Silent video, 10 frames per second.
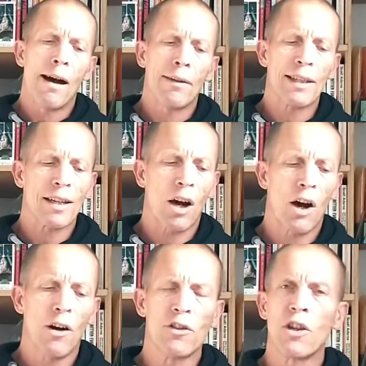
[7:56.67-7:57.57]
I think it's
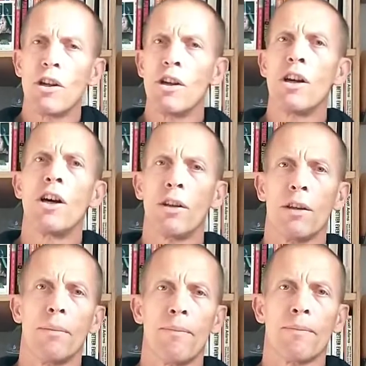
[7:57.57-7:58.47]
hard to
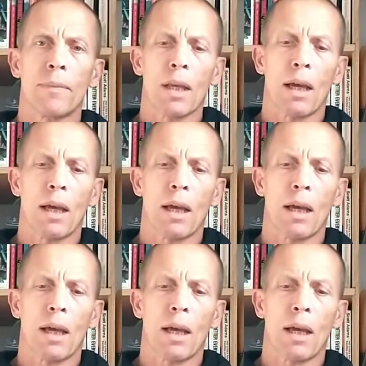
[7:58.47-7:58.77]
learn them